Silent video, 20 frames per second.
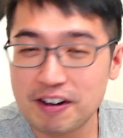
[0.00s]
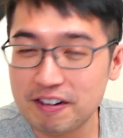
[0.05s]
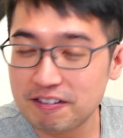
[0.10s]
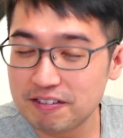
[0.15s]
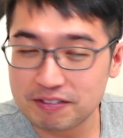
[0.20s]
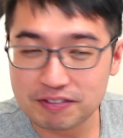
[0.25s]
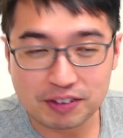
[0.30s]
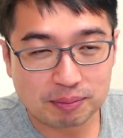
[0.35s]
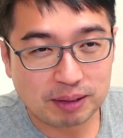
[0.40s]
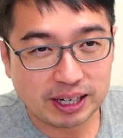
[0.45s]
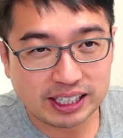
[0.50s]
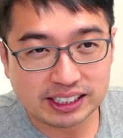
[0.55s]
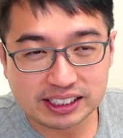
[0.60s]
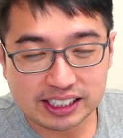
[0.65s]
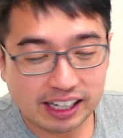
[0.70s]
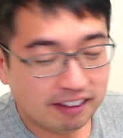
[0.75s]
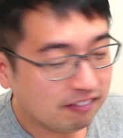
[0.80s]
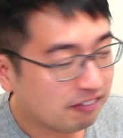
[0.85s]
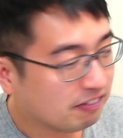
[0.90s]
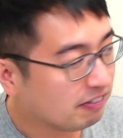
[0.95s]
For
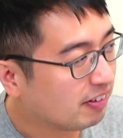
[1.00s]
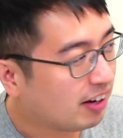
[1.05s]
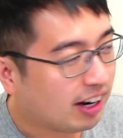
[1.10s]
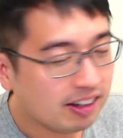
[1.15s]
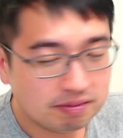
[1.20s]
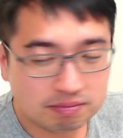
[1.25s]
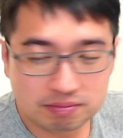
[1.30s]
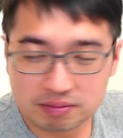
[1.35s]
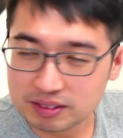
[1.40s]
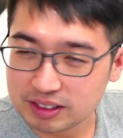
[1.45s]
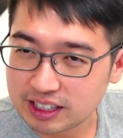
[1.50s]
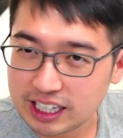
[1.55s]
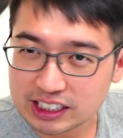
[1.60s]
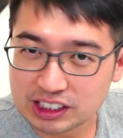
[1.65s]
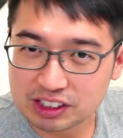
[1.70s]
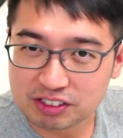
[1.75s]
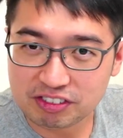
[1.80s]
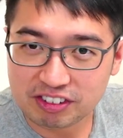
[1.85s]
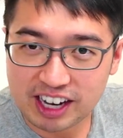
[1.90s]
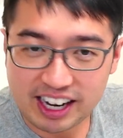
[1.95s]
myself,
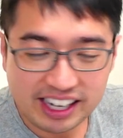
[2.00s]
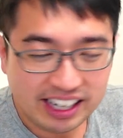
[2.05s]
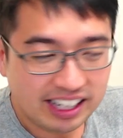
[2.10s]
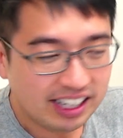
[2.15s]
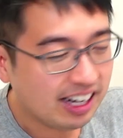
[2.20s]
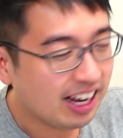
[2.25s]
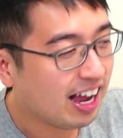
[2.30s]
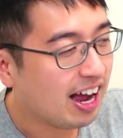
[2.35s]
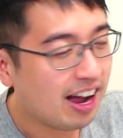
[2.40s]
that's fine.